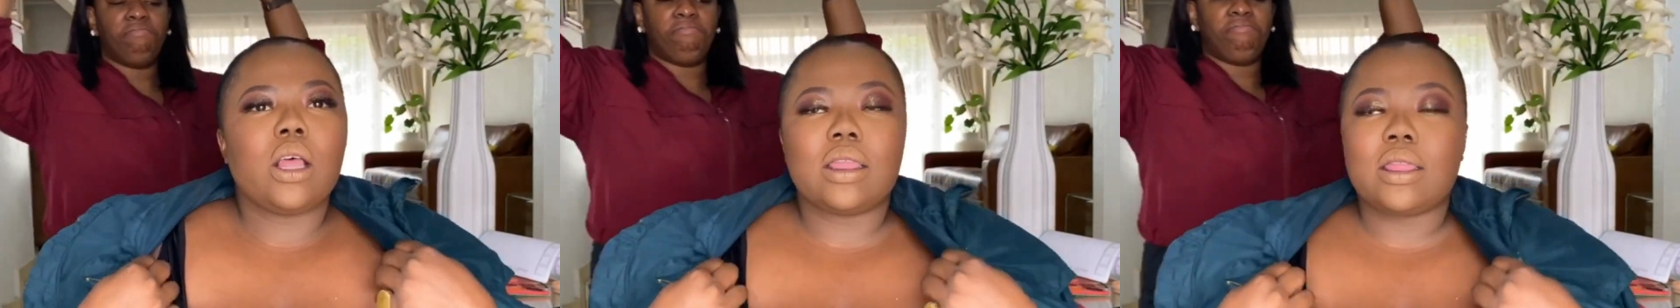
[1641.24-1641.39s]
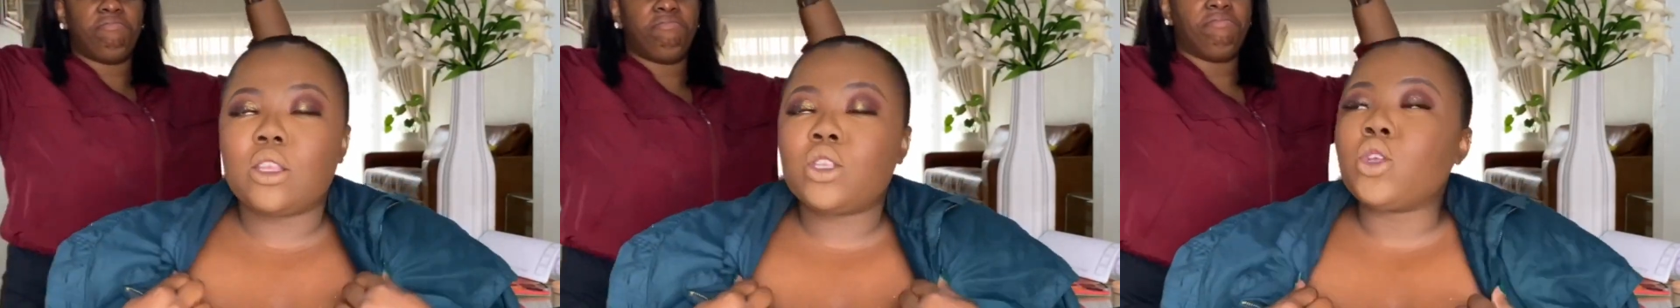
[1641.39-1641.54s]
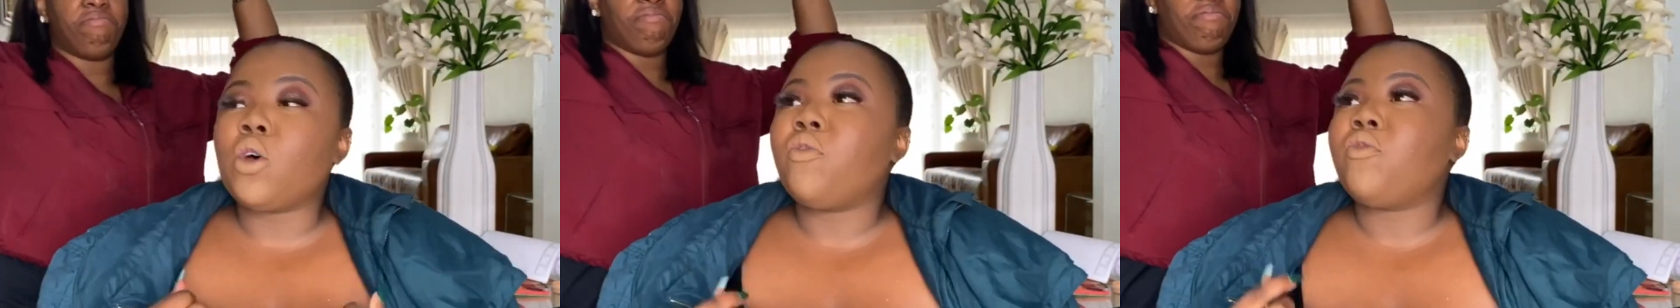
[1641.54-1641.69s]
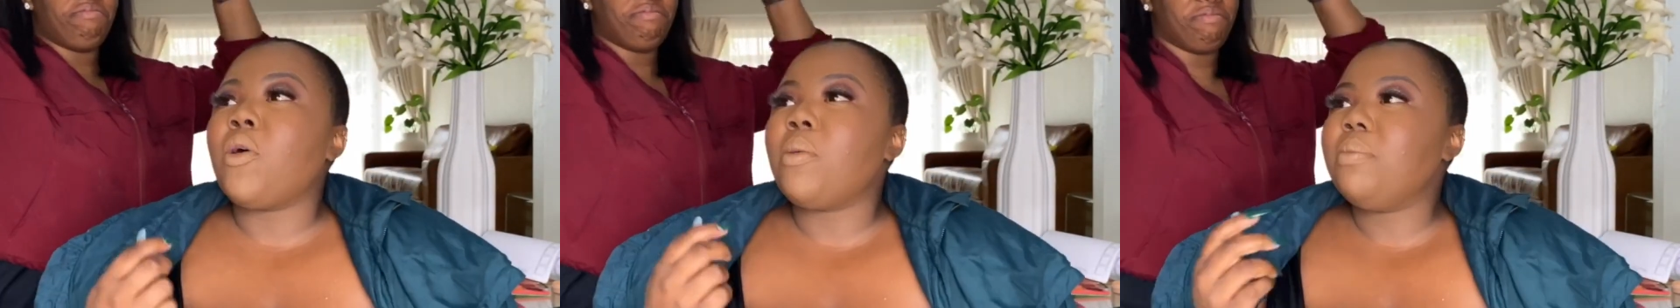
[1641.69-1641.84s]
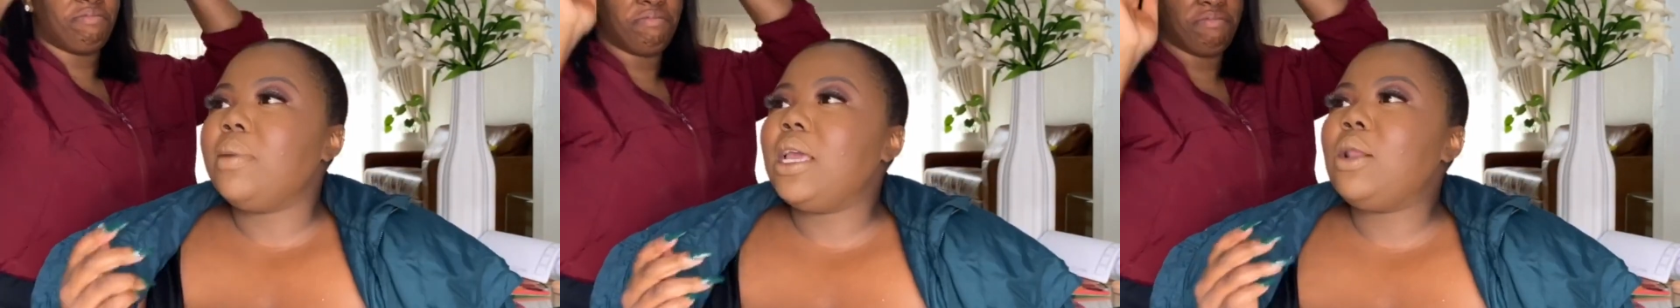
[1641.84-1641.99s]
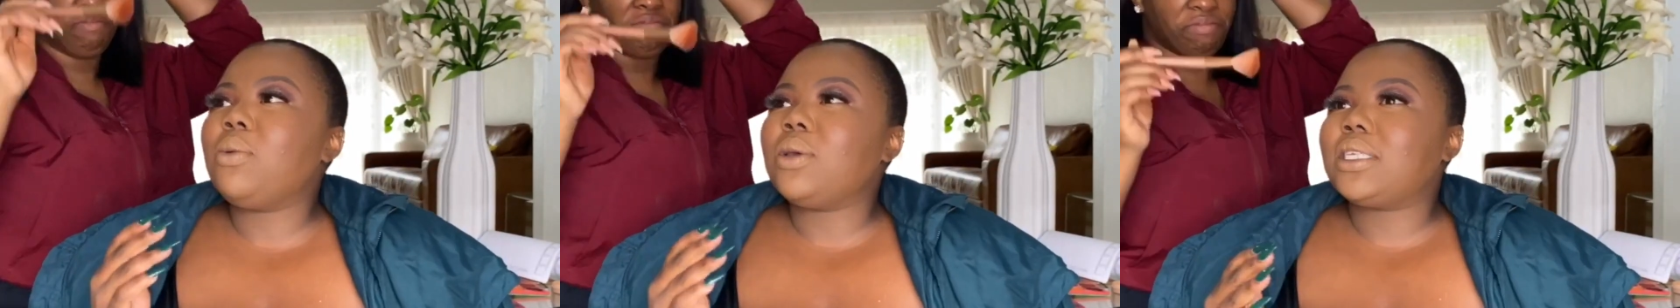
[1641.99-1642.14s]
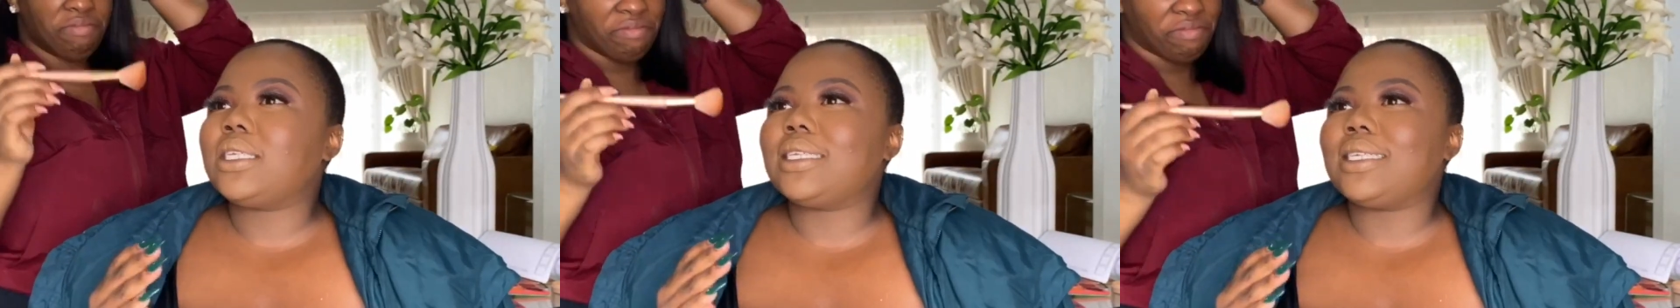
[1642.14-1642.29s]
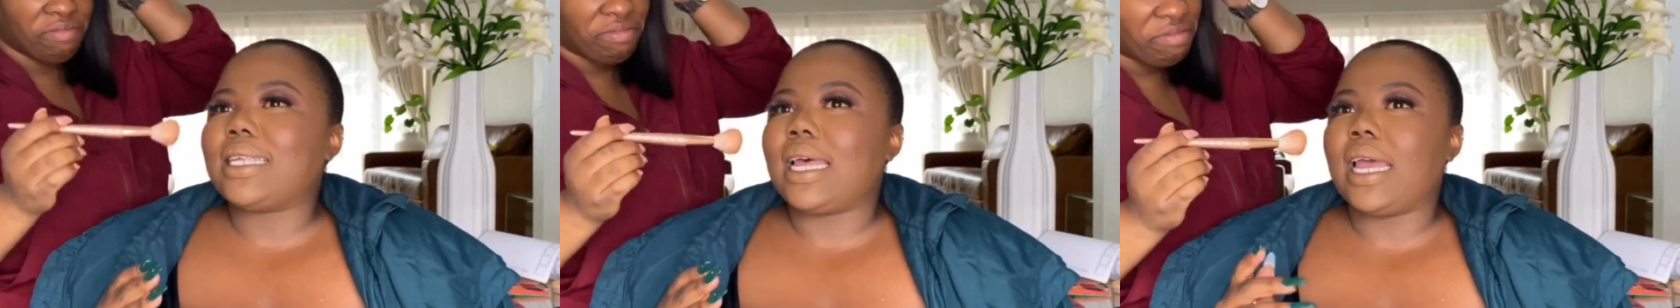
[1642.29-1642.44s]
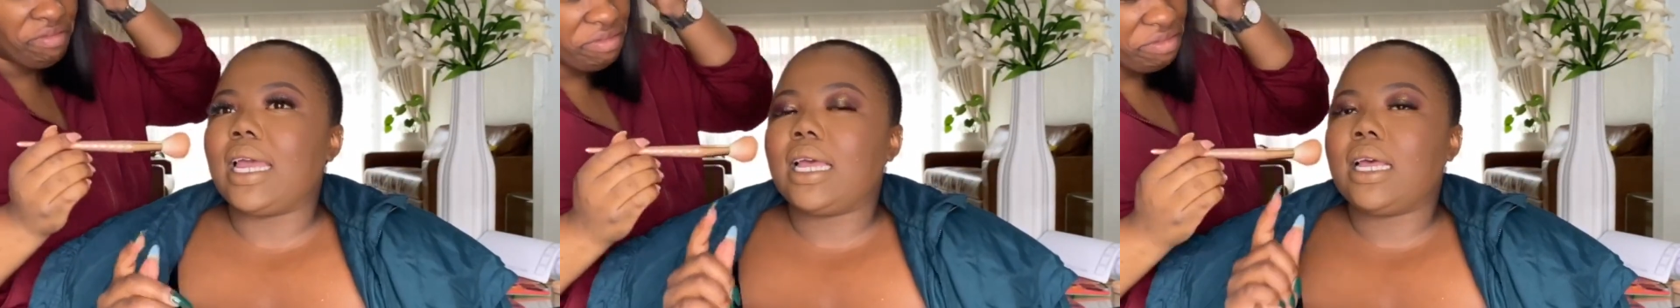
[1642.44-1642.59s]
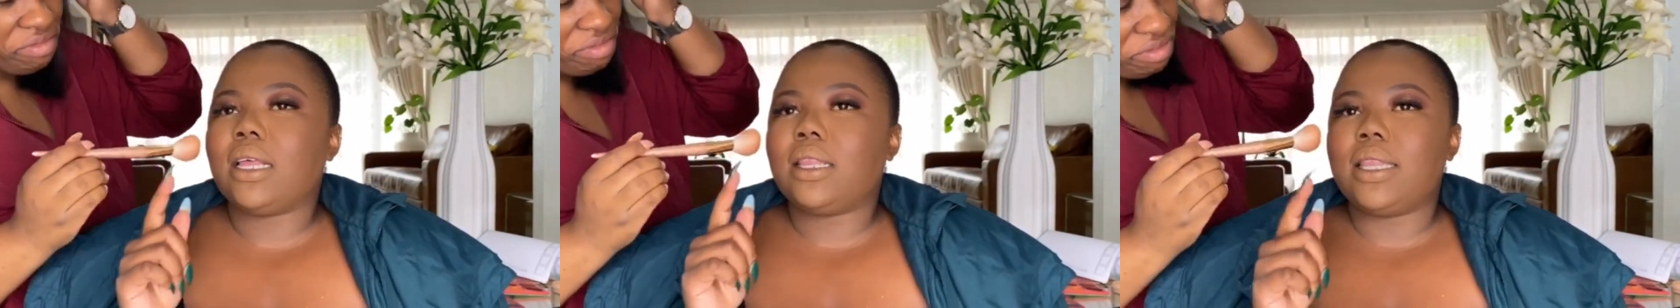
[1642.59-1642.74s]
so for me, it was just
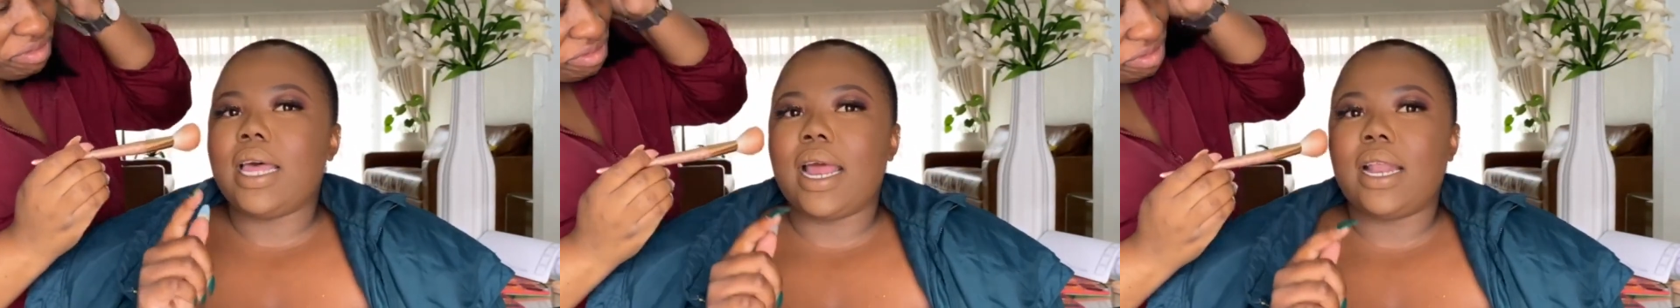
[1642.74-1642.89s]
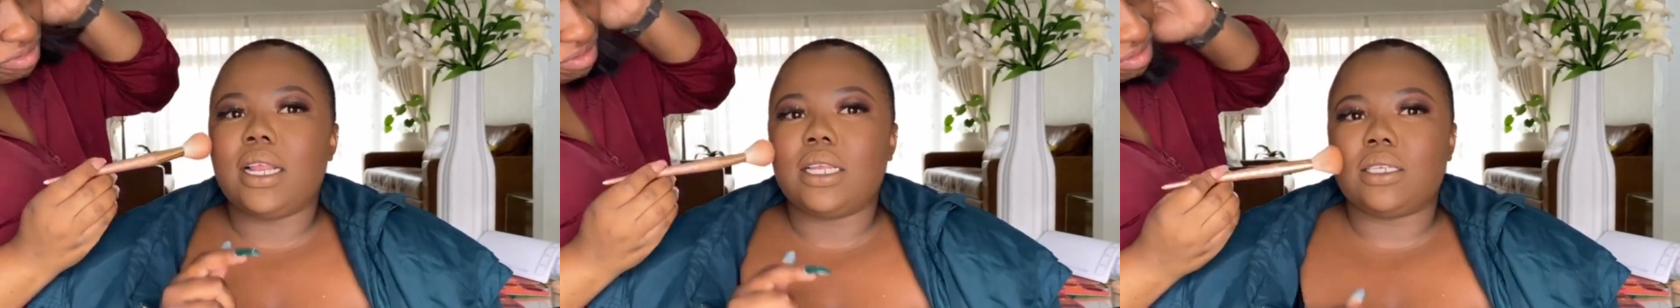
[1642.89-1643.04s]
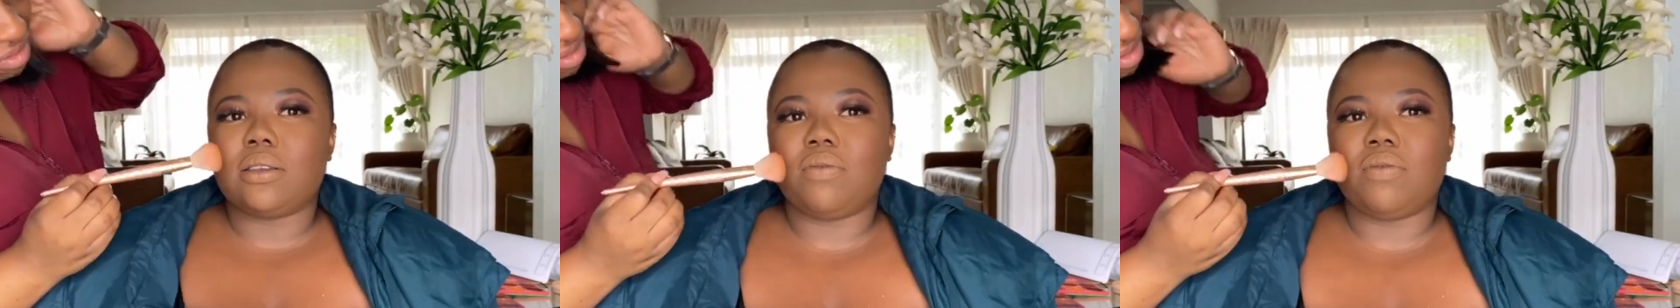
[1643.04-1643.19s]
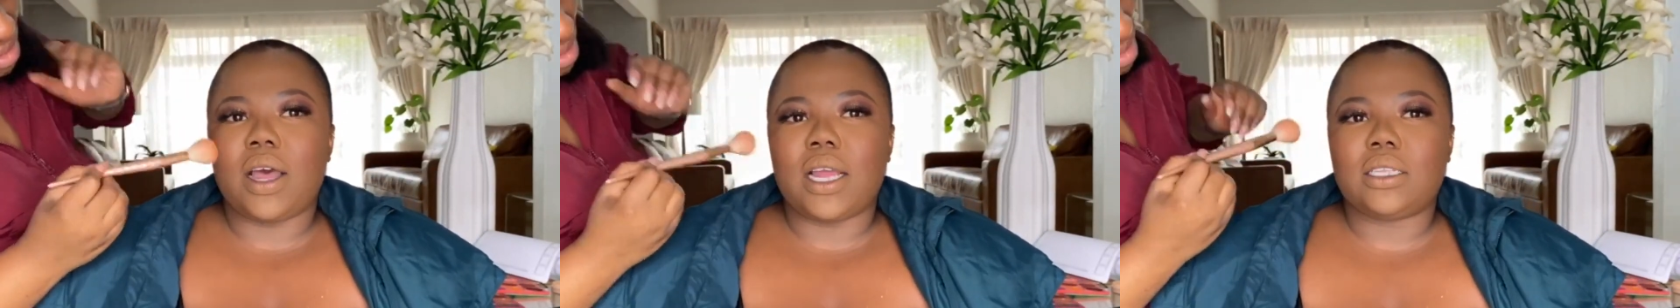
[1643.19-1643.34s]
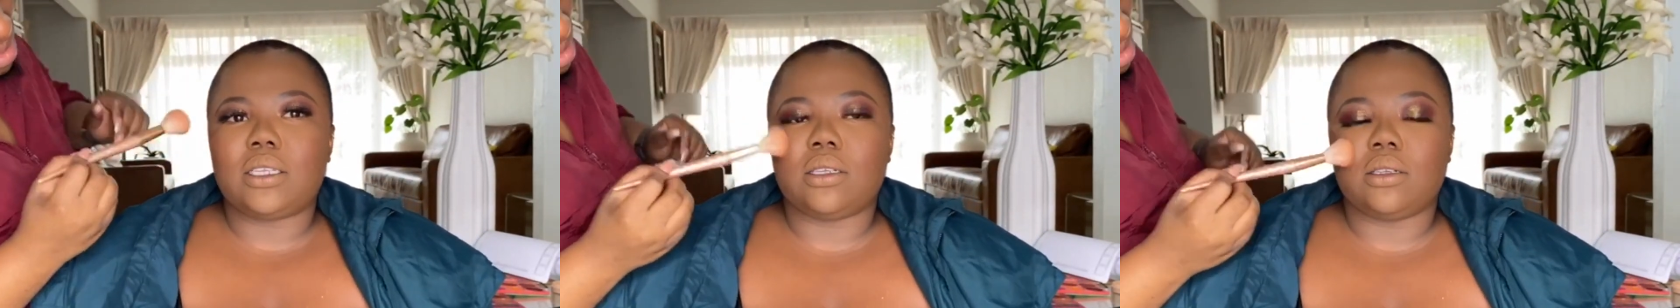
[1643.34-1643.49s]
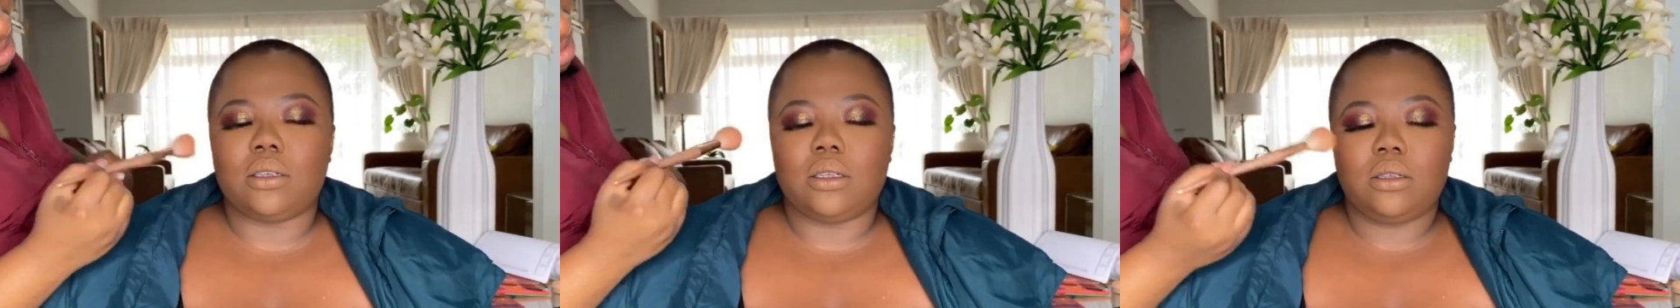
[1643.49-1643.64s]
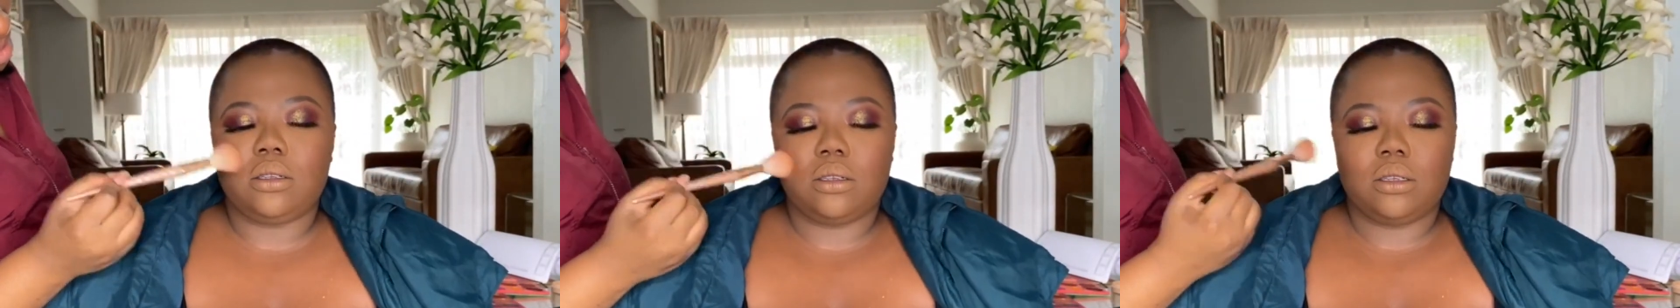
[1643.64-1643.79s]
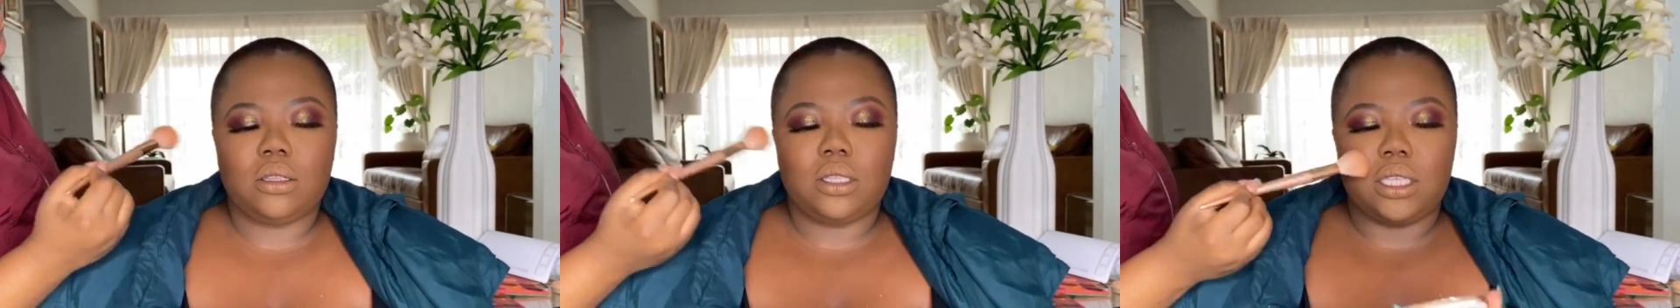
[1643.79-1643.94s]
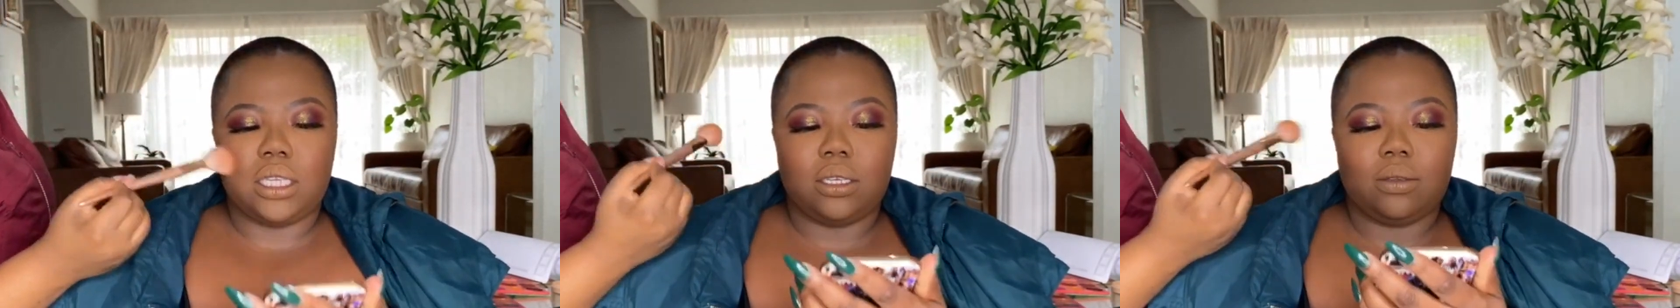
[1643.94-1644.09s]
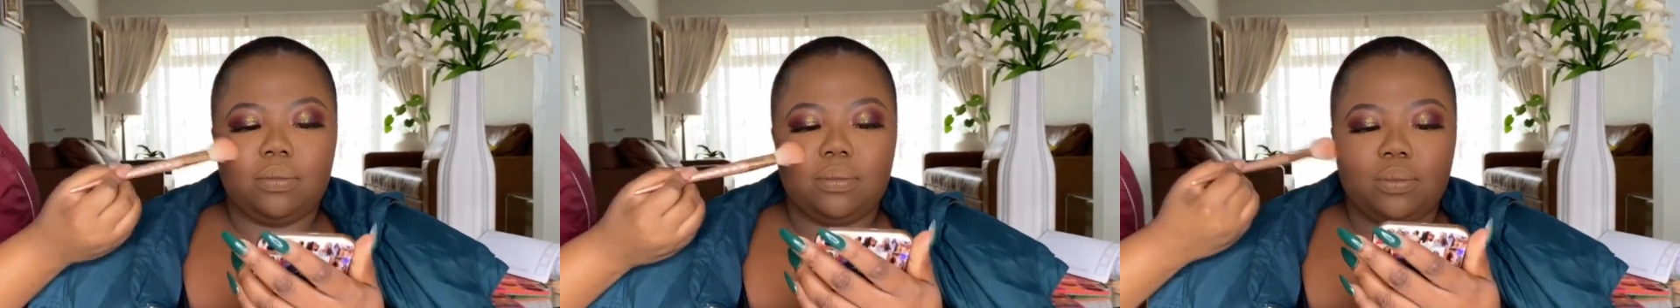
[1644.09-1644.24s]
like, that is a vital
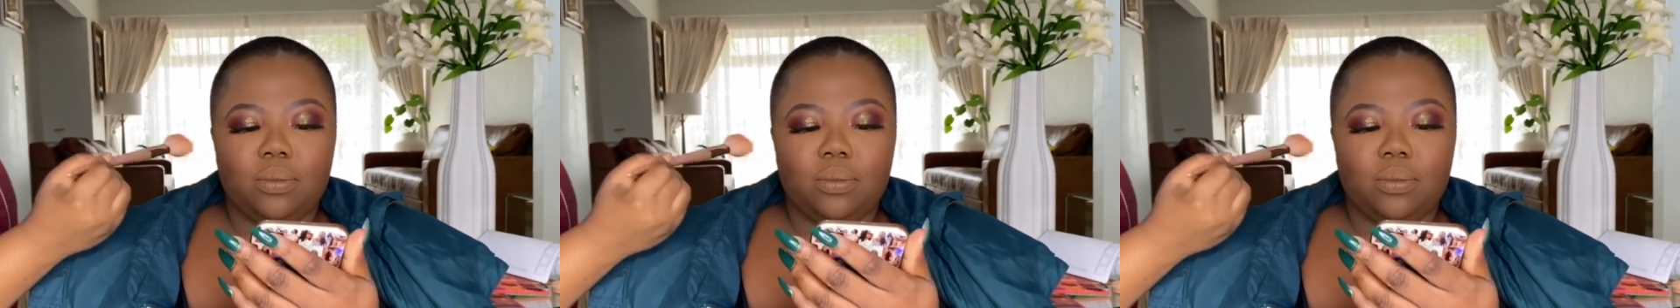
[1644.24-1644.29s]
thing.